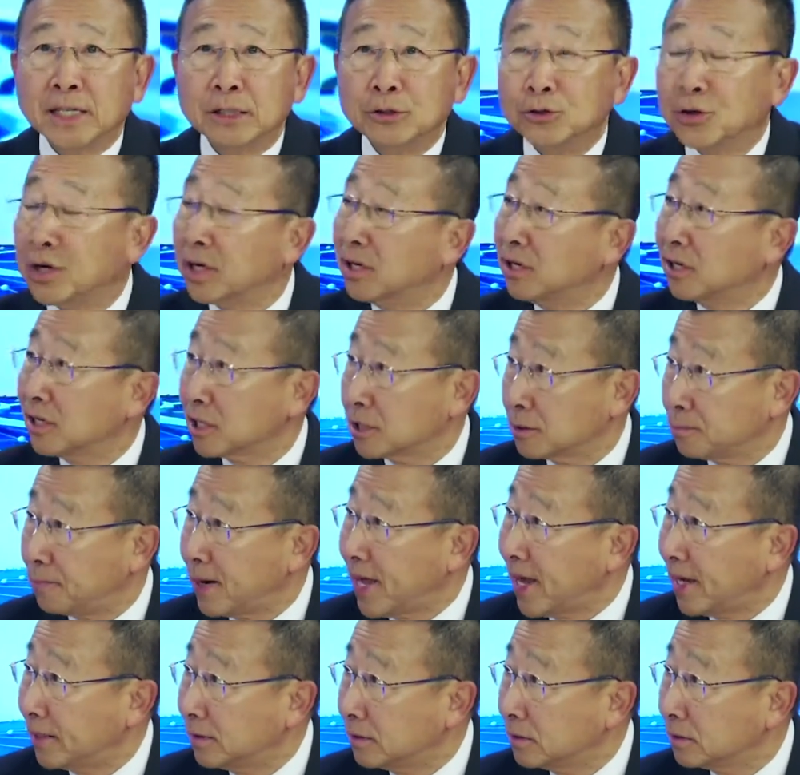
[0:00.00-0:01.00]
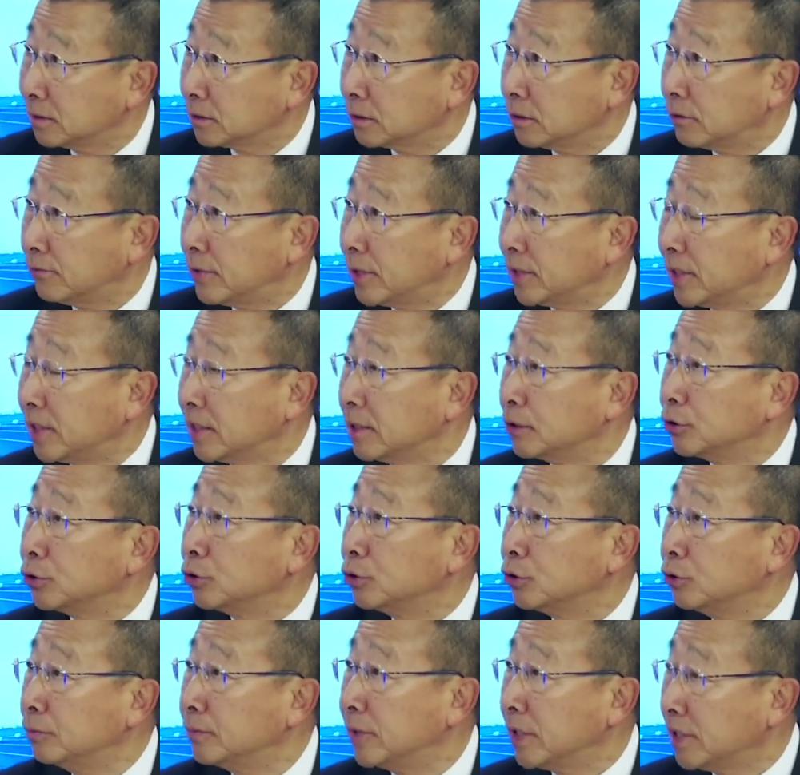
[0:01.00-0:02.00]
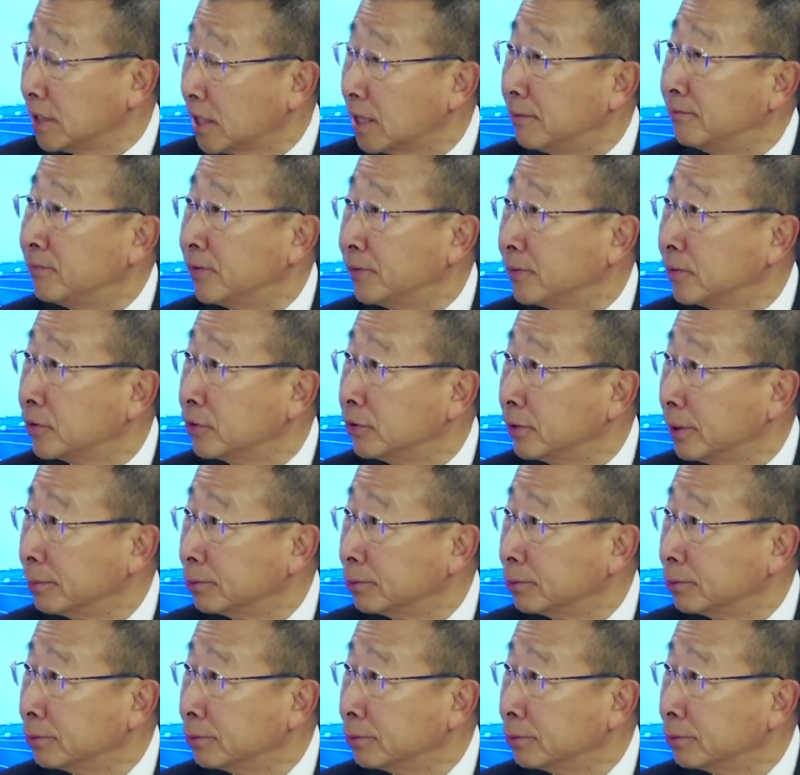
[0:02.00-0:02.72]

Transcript: you cannot explain, so one can assume that it comes from the corrupt